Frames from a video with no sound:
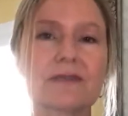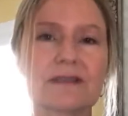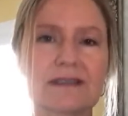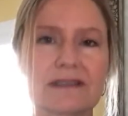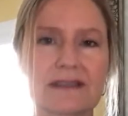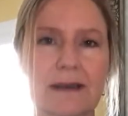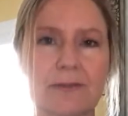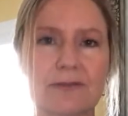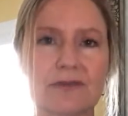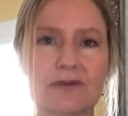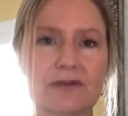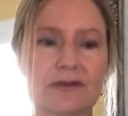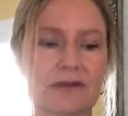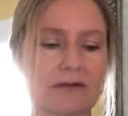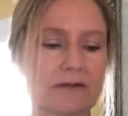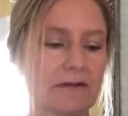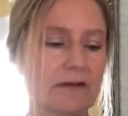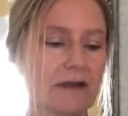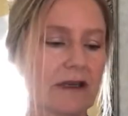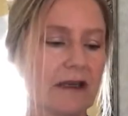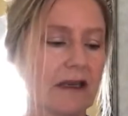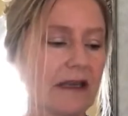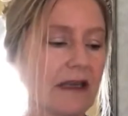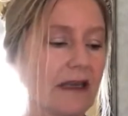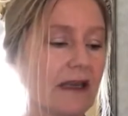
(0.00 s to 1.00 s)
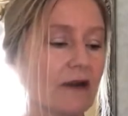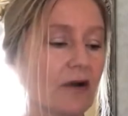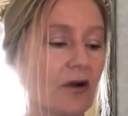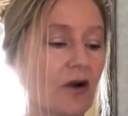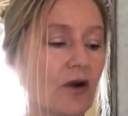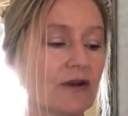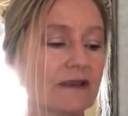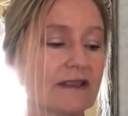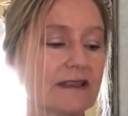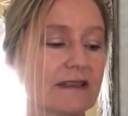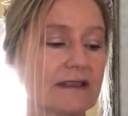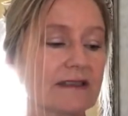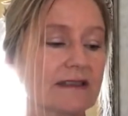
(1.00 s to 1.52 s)
receptor in
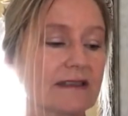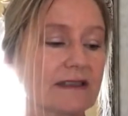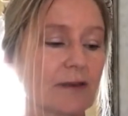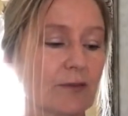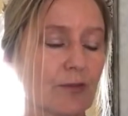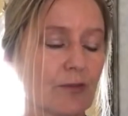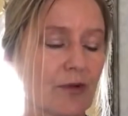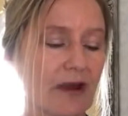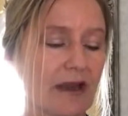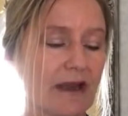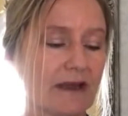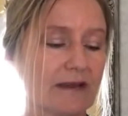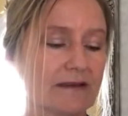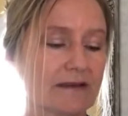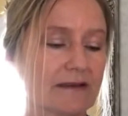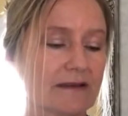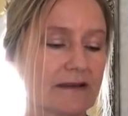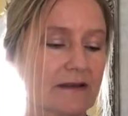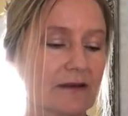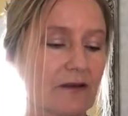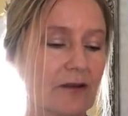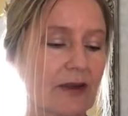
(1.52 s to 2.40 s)
autistic brains.